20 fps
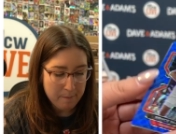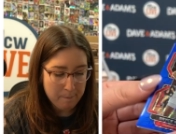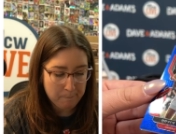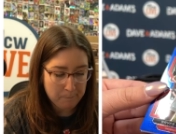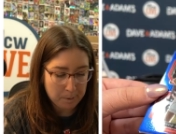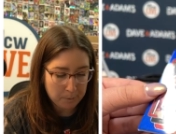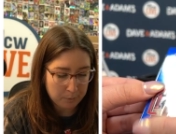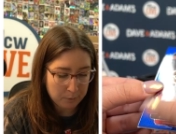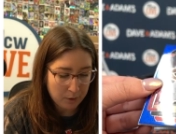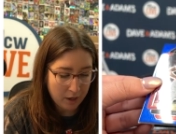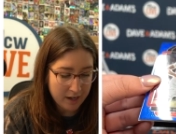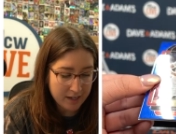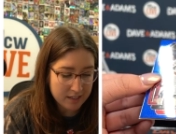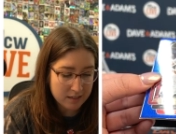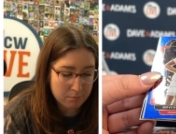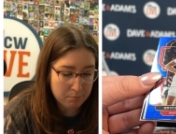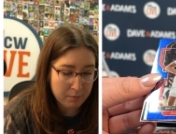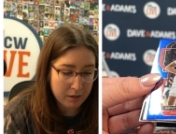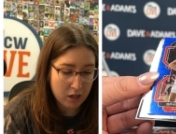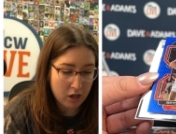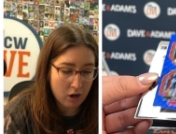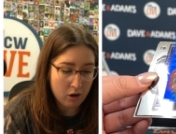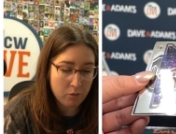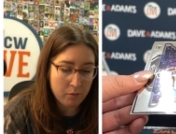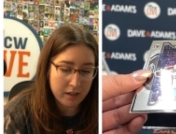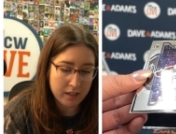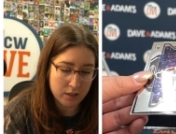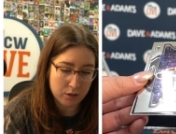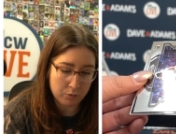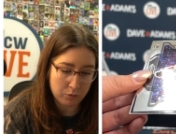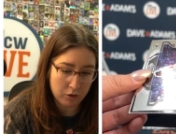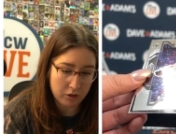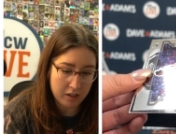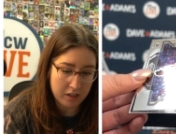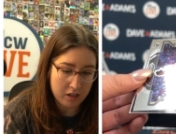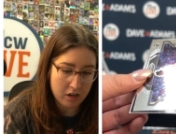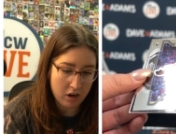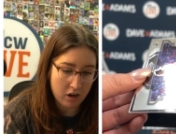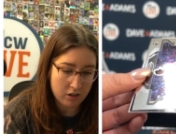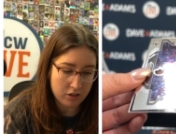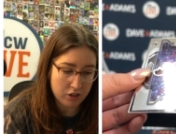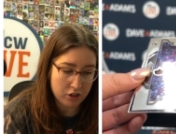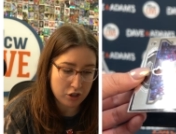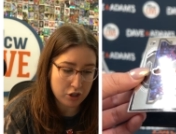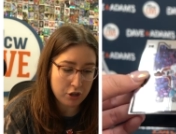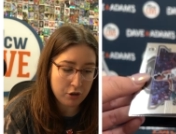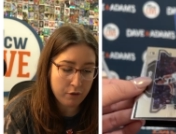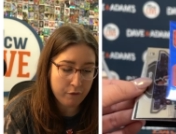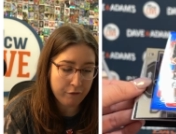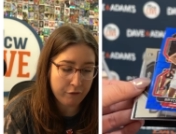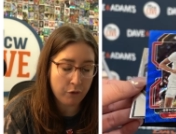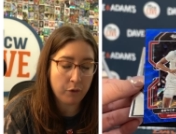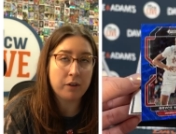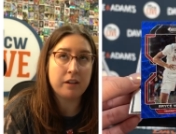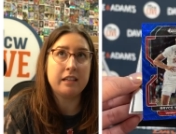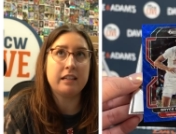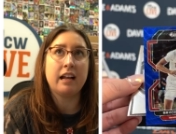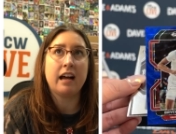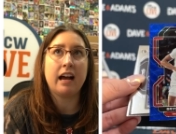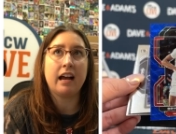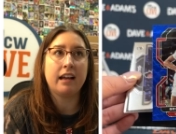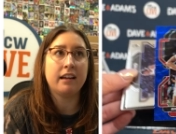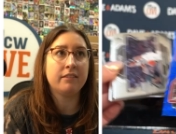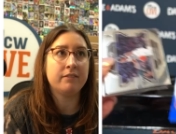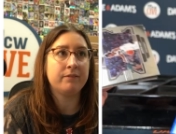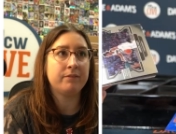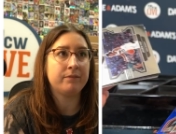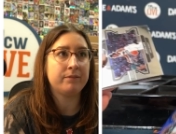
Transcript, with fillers: Bryce McGowens rookie card to 249.